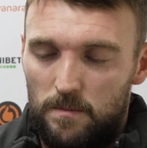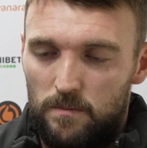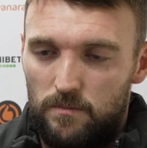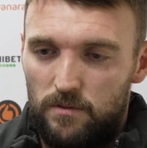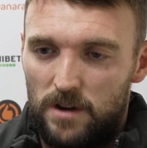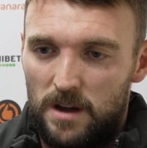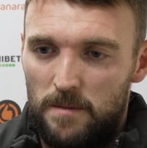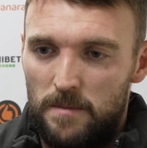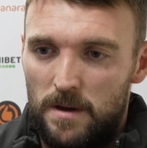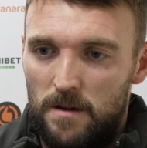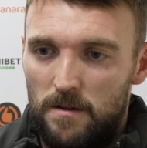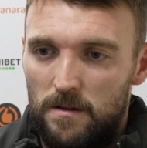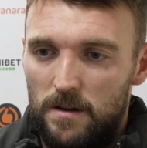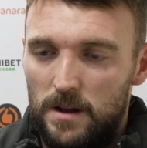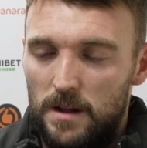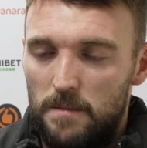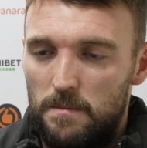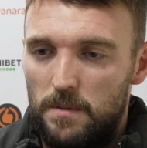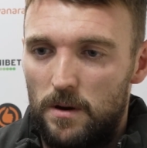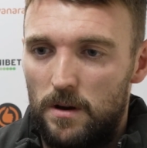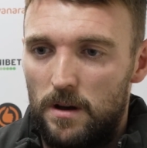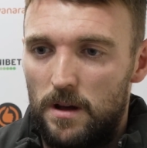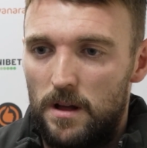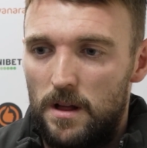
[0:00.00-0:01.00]
primarily,
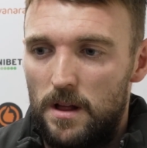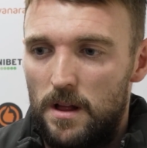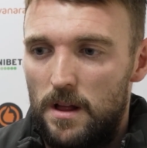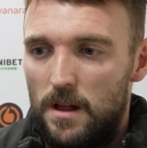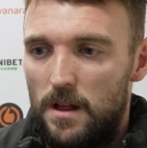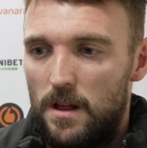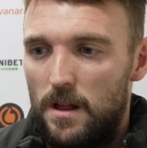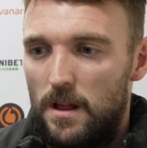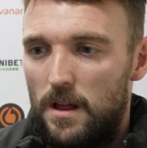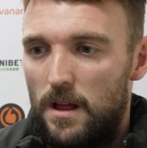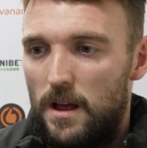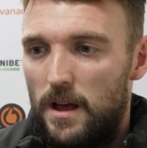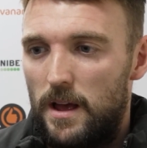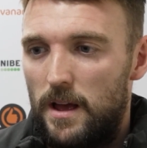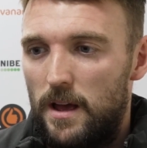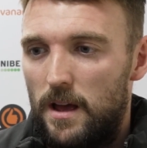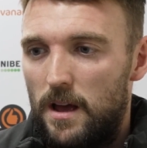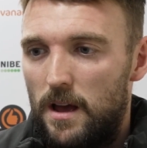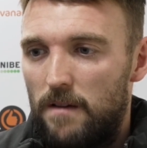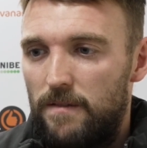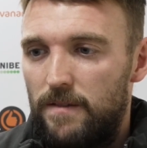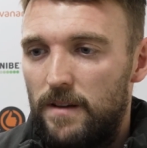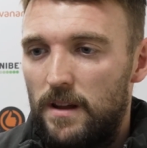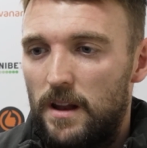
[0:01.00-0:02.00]
but
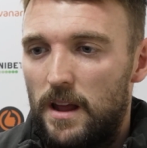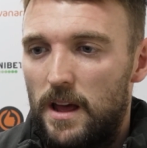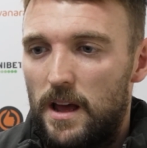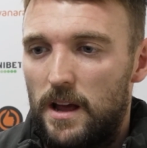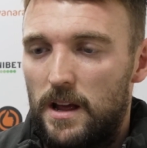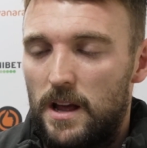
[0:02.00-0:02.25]
I feel like I